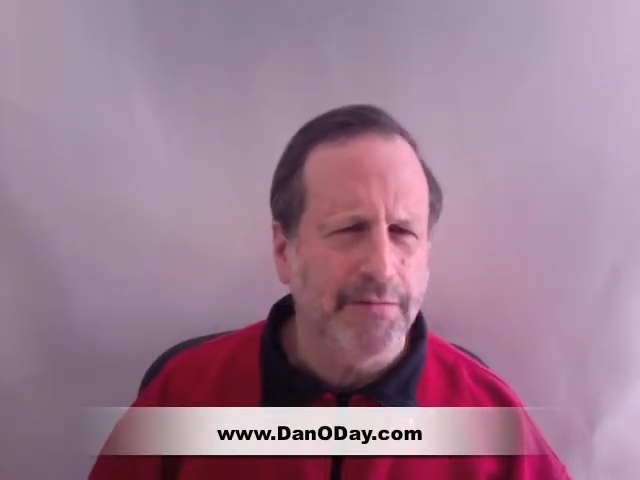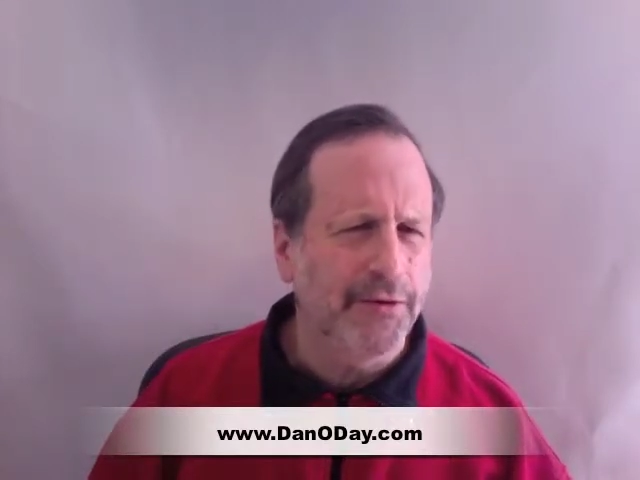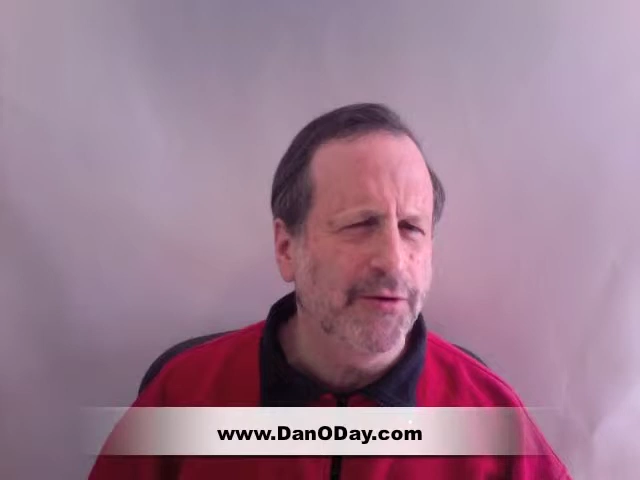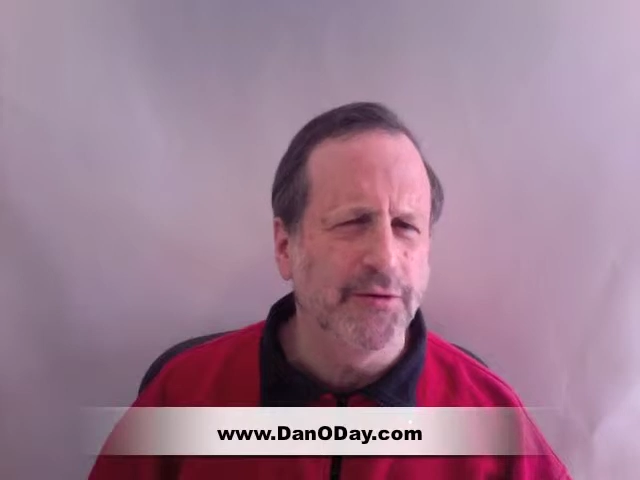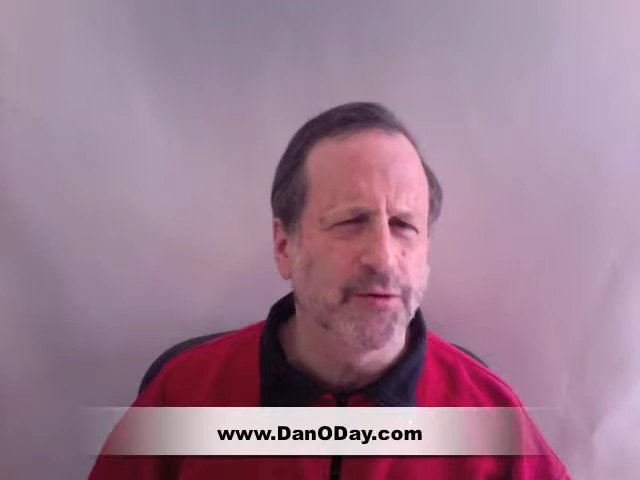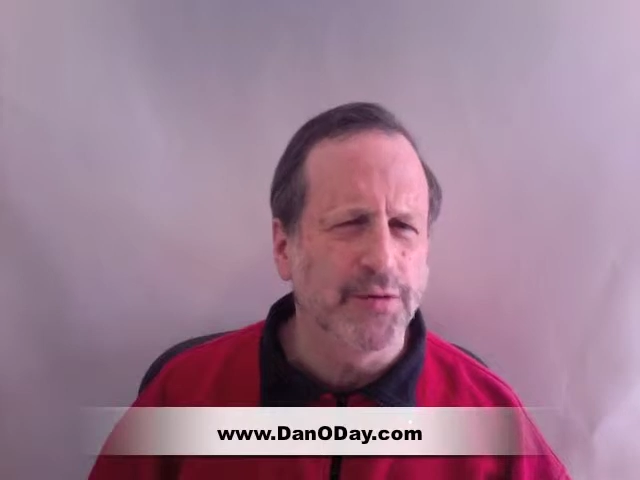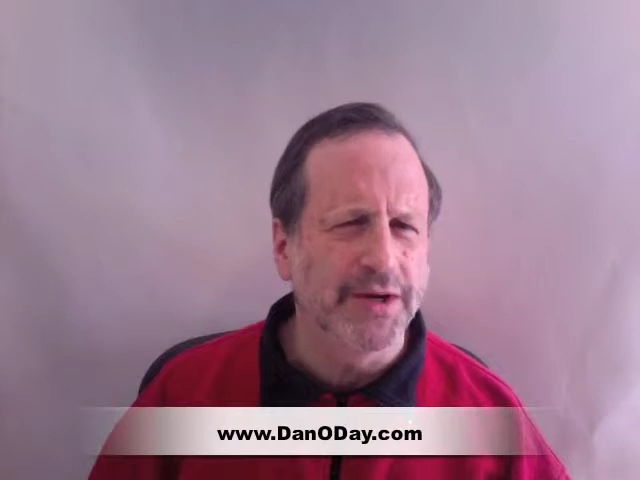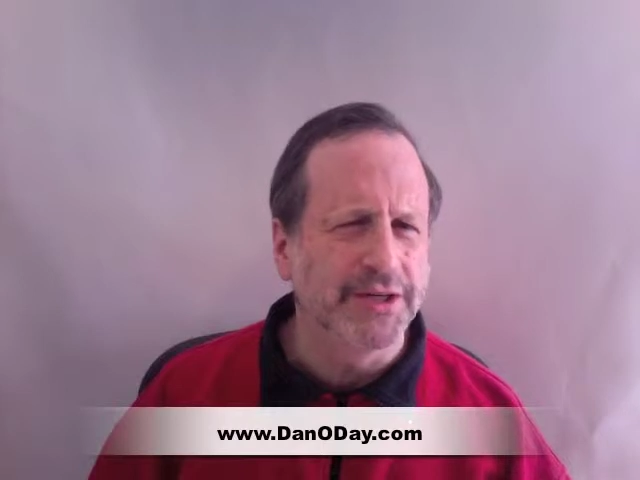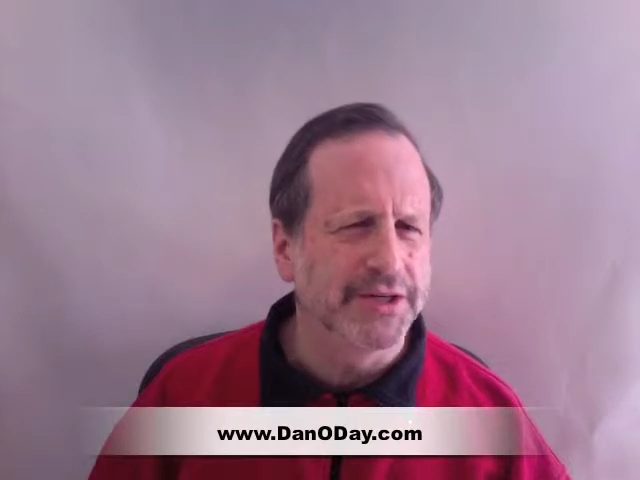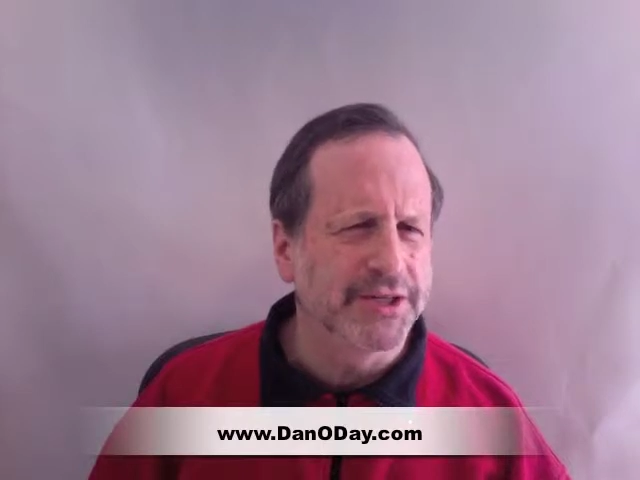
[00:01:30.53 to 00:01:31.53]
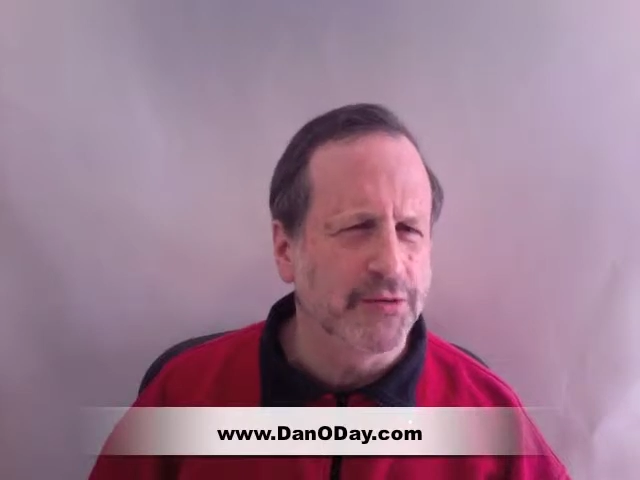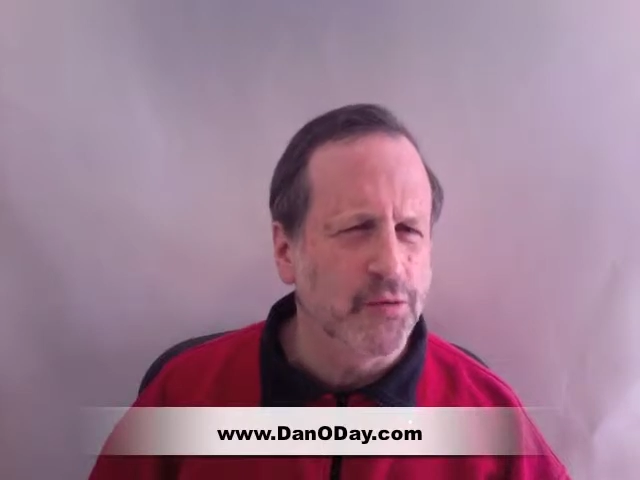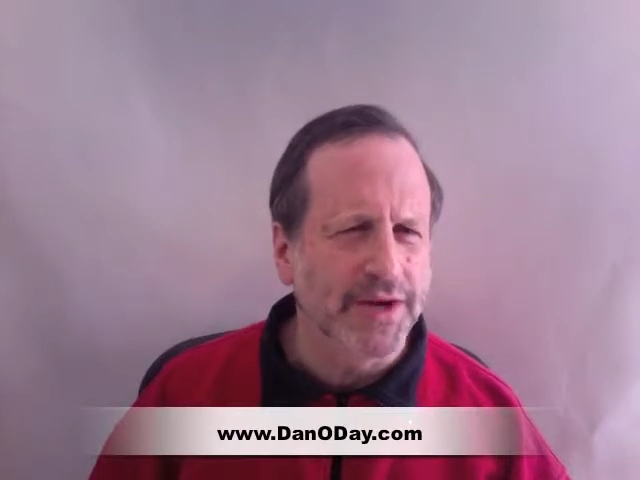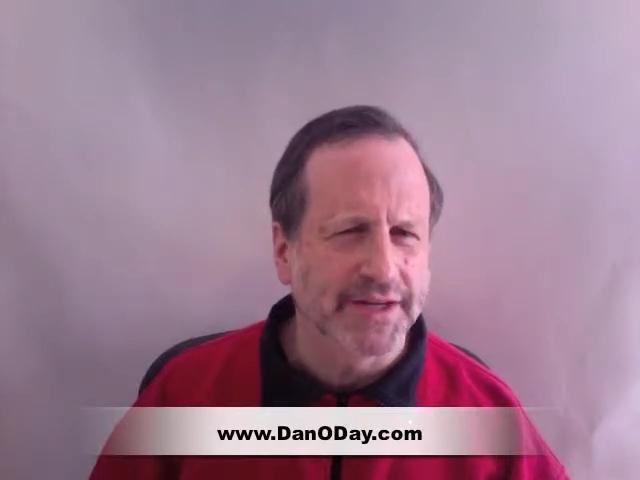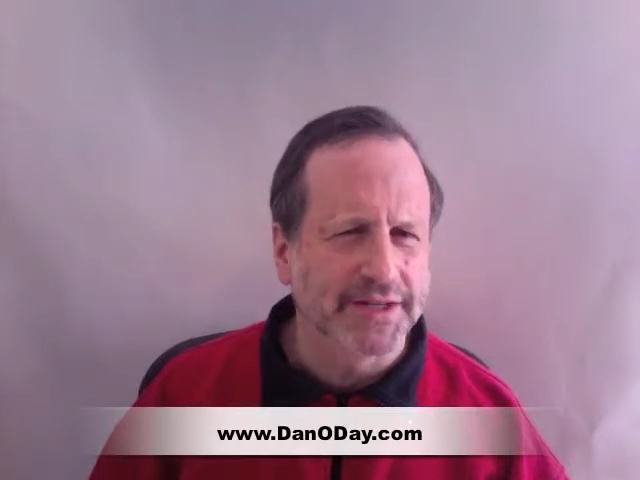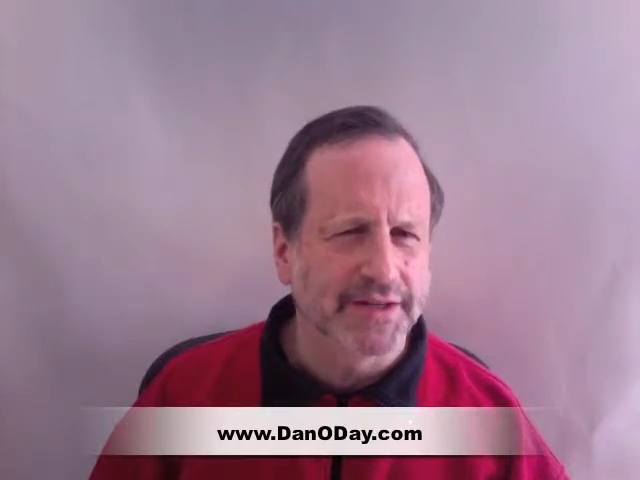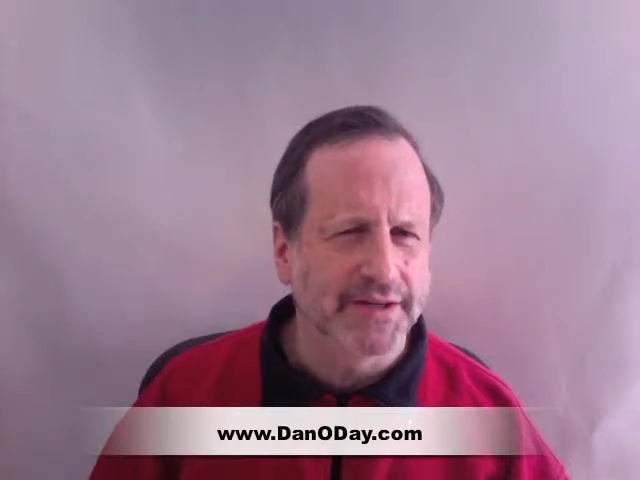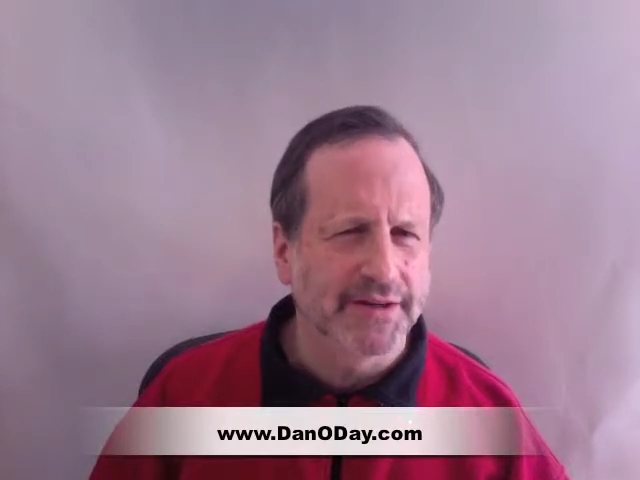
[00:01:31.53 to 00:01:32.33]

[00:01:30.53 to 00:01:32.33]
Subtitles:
polar regions at risk.